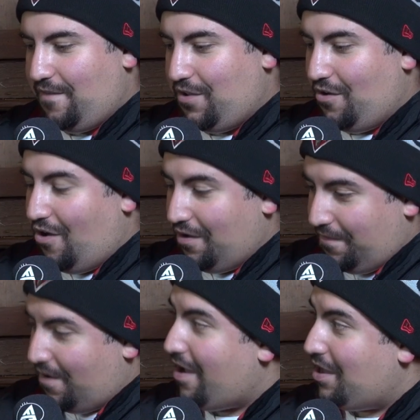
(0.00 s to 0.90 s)
if you're
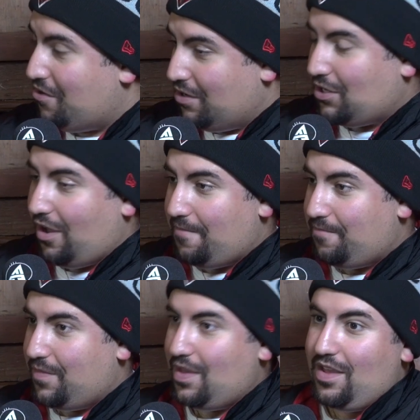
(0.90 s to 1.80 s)
on fire and you're on
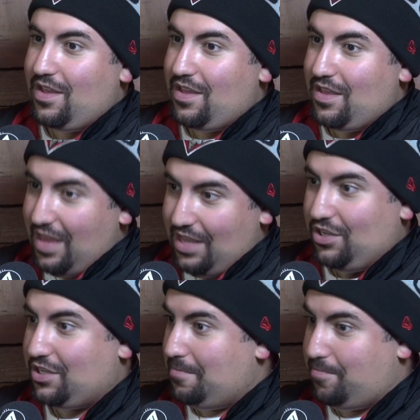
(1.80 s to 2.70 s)
top, it
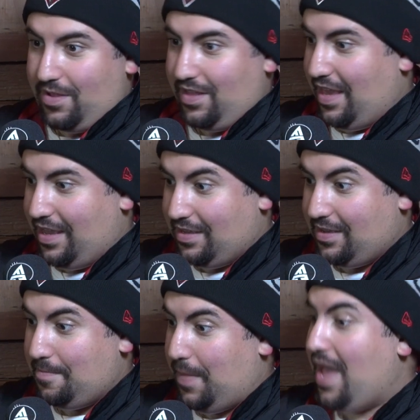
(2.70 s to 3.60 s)
just completely
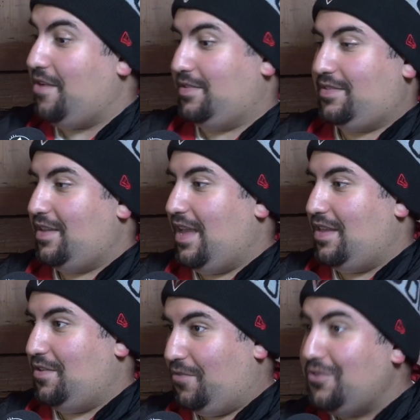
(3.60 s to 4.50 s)
compounds.
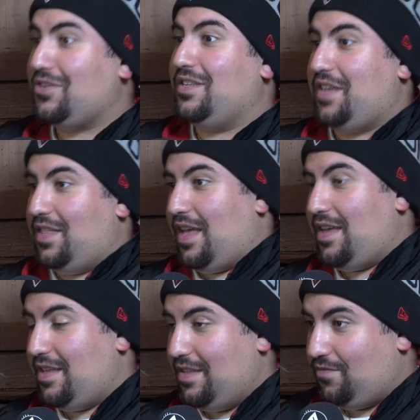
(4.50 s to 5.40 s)
And then you've also seen
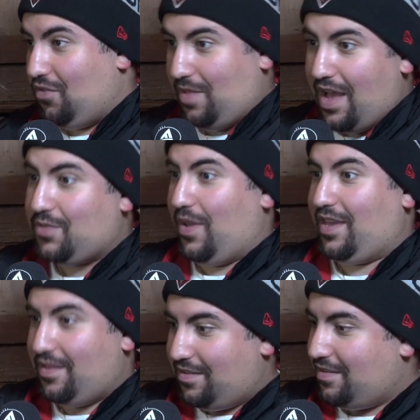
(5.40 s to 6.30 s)
that from last
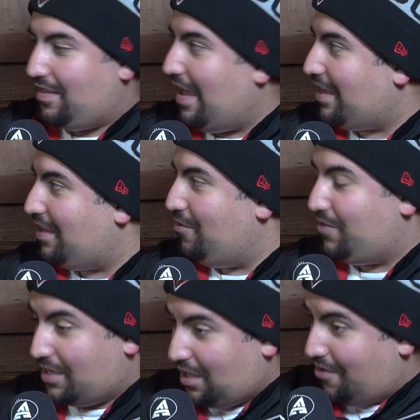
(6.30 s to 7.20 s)
week like mm. it
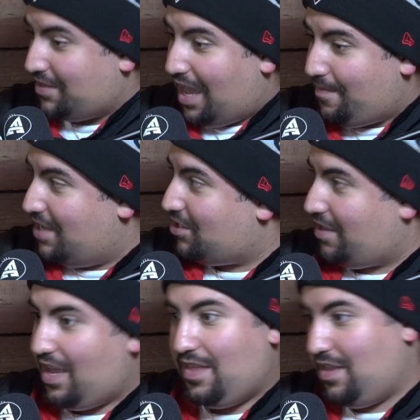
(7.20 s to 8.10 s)
was a close game
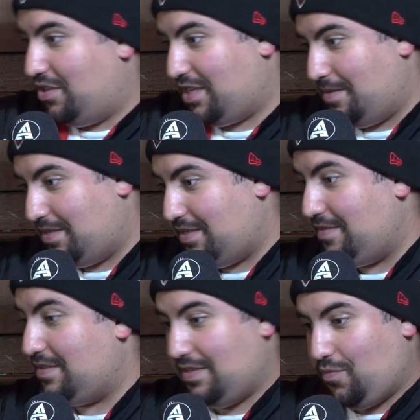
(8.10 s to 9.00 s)
initially, and then they just the
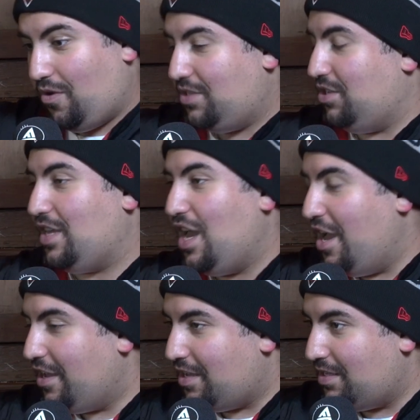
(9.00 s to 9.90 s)
yeah. Swans just
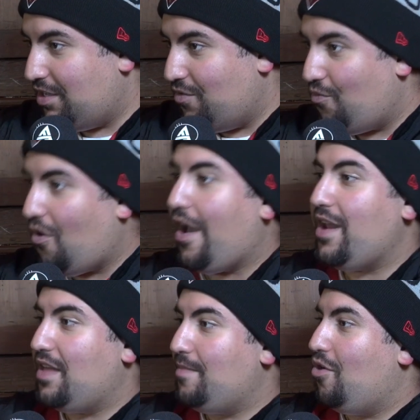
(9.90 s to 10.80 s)
continue
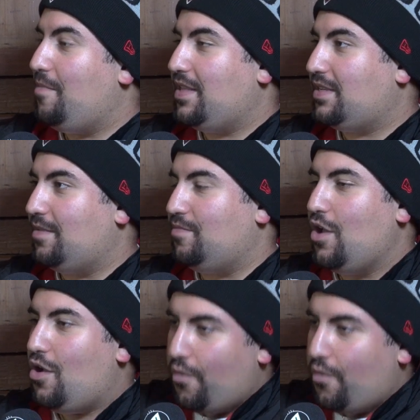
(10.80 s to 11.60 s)
riding that momentum.